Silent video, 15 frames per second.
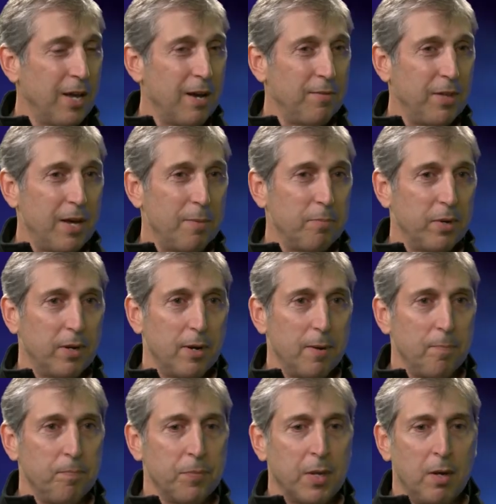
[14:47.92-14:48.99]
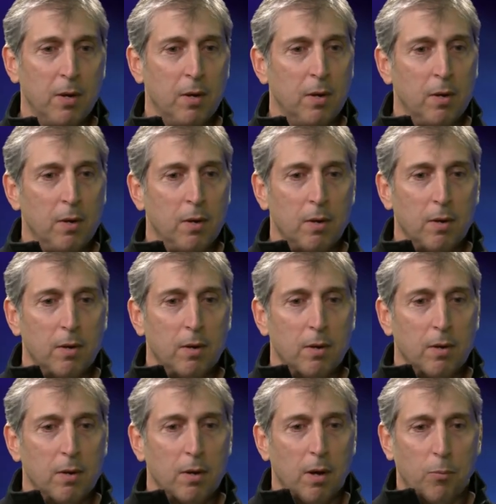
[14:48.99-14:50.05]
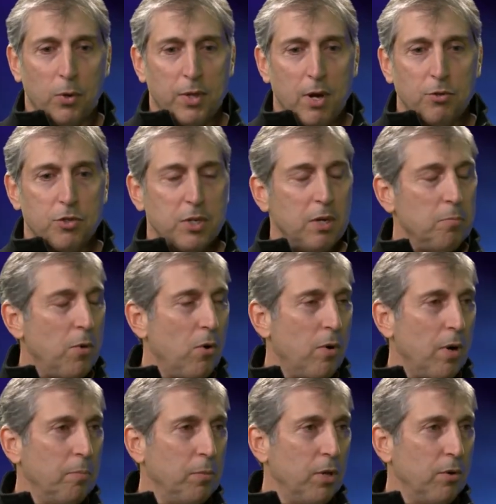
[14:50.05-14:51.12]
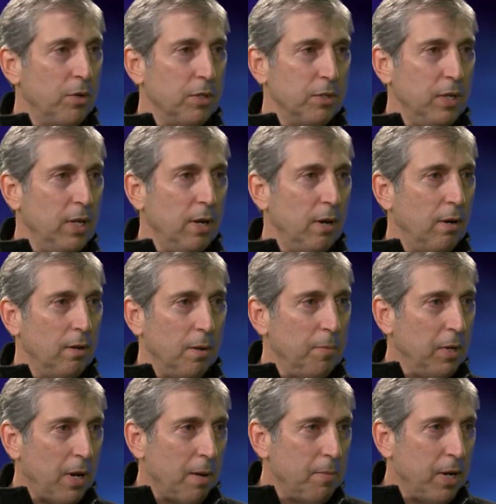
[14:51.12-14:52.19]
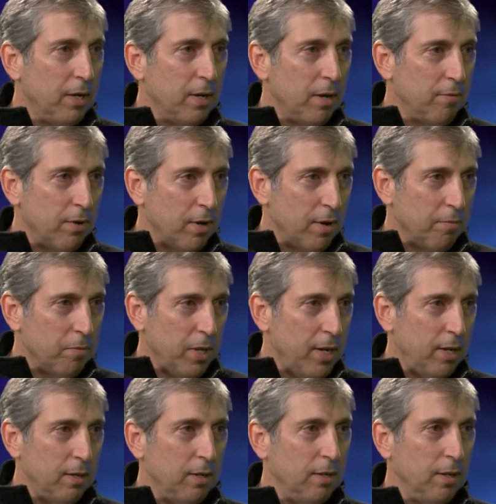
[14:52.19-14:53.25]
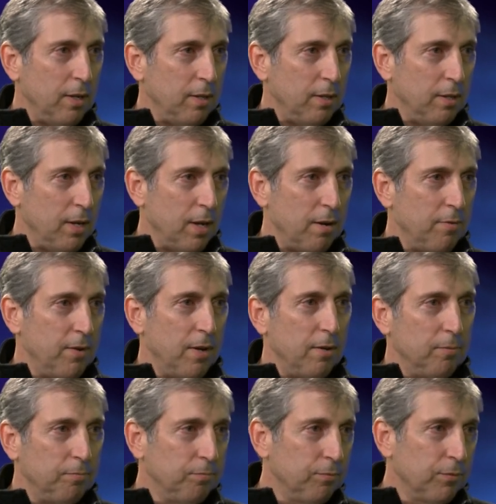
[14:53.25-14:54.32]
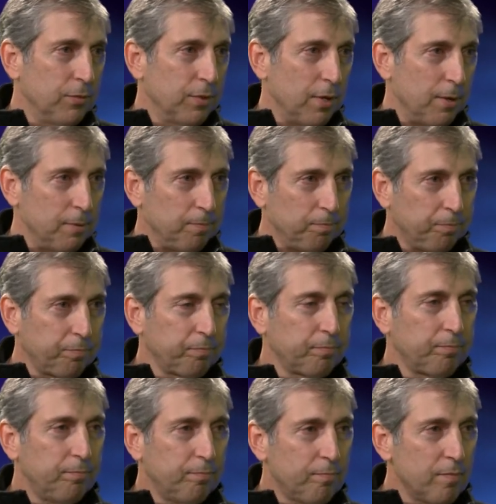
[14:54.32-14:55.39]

to have that. But without Zeke Mowat blowing his knee out, I might never have played in the NFL. It's amazing how things happen. Yeah, the